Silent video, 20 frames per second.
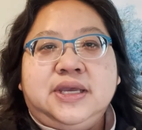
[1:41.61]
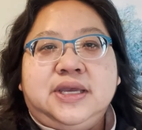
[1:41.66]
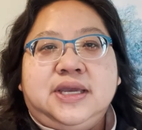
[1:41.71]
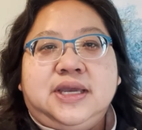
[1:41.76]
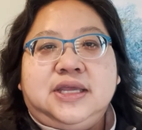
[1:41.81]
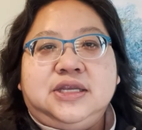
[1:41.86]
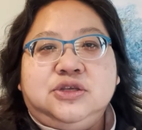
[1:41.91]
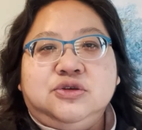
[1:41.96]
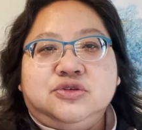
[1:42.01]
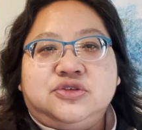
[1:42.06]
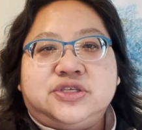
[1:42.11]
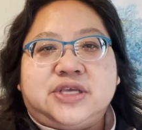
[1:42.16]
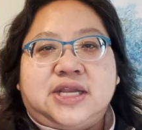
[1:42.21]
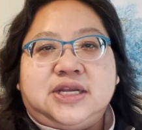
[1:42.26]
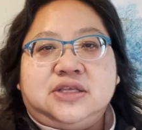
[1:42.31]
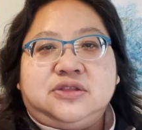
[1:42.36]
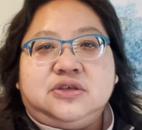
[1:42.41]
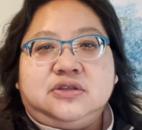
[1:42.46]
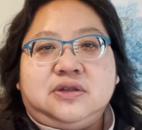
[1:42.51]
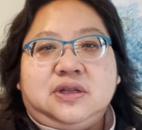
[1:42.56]
and you set
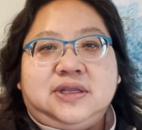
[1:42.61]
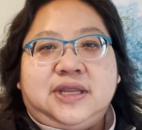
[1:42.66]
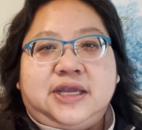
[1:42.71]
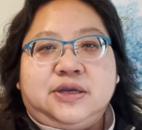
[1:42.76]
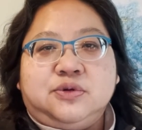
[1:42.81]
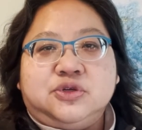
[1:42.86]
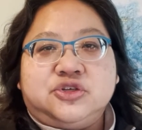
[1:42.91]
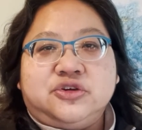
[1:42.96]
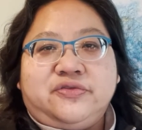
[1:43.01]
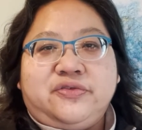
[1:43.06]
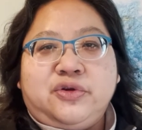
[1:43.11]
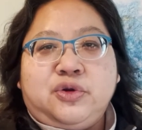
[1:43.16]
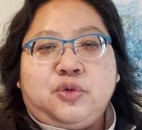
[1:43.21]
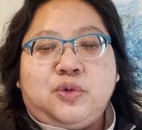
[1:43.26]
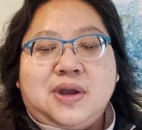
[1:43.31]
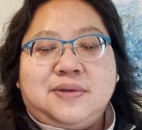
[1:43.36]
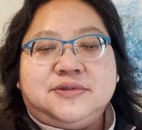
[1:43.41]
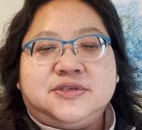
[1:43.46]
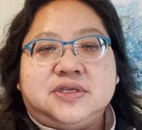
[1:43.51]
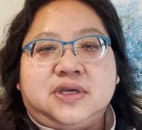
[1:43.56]
it to the language of your
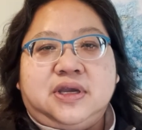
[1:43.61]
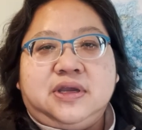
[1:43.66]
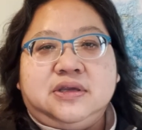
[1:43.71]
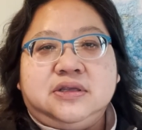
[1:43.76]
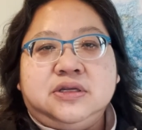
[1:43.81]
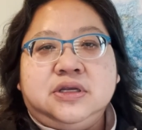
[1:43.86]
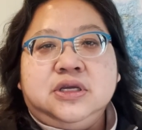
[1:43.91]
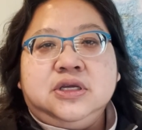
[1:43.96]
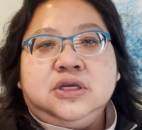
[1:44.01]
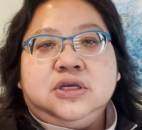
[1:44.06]
website.